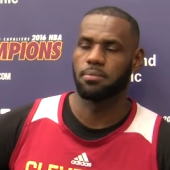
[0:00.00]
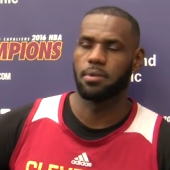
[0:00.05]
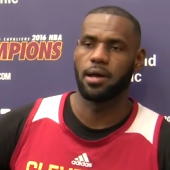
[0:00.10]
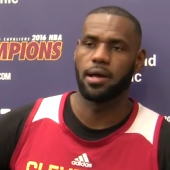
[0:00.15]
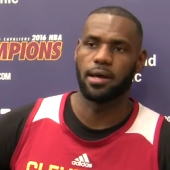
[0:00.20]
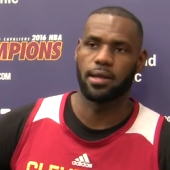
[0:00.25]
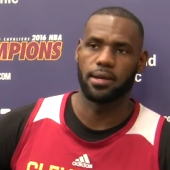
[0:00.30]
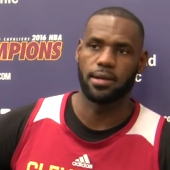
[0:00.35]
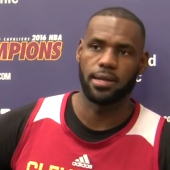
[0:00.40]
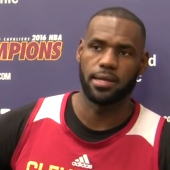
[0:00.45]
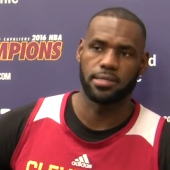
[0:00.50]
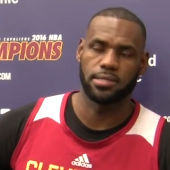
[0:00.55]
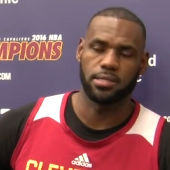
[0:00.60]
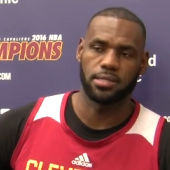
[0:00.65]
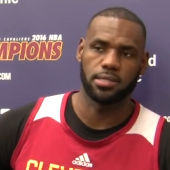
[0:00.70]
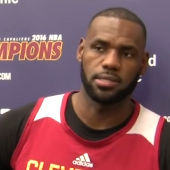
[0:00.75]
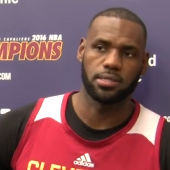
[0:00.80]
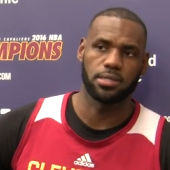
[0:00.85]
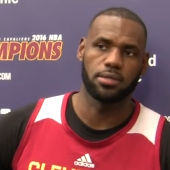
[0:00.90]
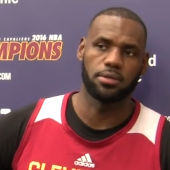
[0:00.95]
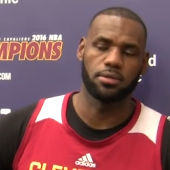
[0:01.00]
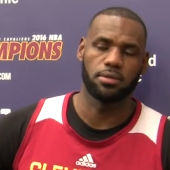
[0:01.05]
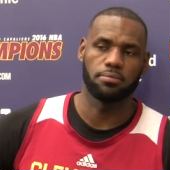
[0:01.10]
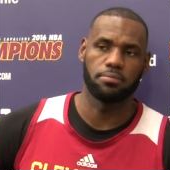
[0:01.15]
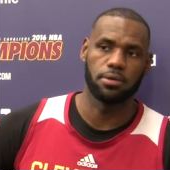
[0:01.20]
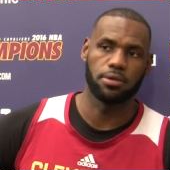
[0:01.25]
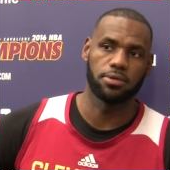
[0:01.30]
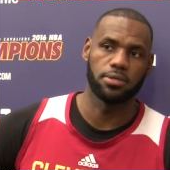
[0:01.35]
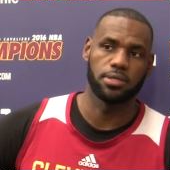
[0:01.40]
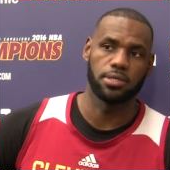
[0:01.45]
in mind, and that's to continue to
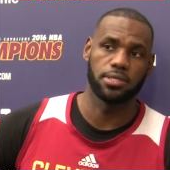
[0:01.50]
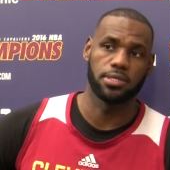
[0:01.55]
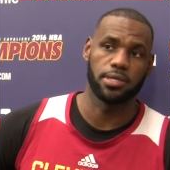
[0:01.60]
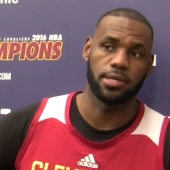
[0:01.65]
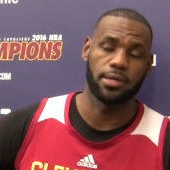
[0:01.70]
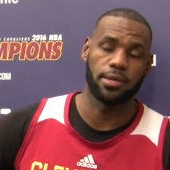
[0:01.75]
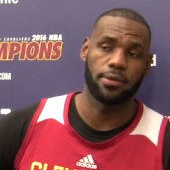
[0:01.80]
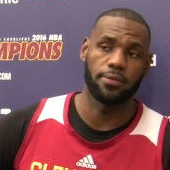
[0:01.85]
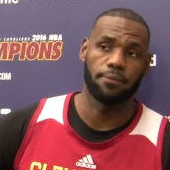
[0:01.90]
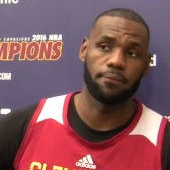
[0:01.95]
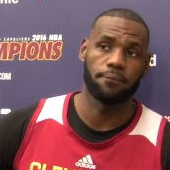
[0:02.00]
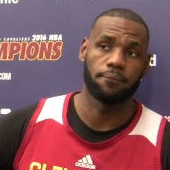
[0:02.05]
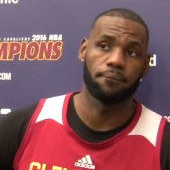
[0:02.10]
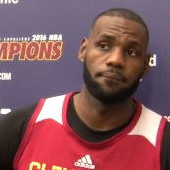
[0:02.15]
build this city.